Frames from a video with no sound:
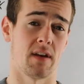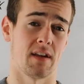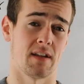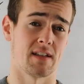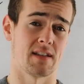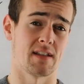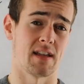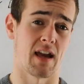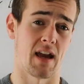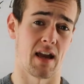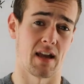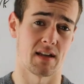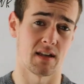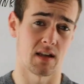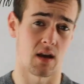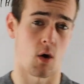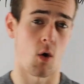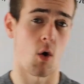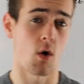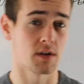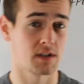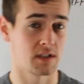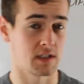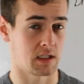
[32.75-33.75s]
in is that
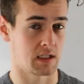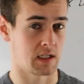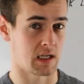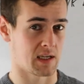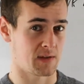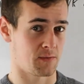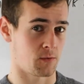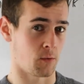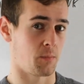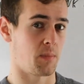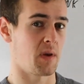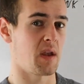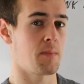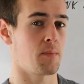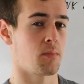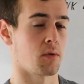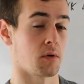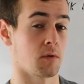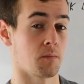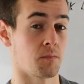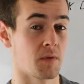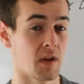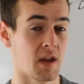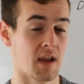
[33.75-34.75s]
all successful
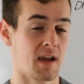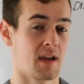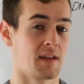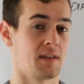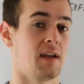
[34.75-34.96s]
people,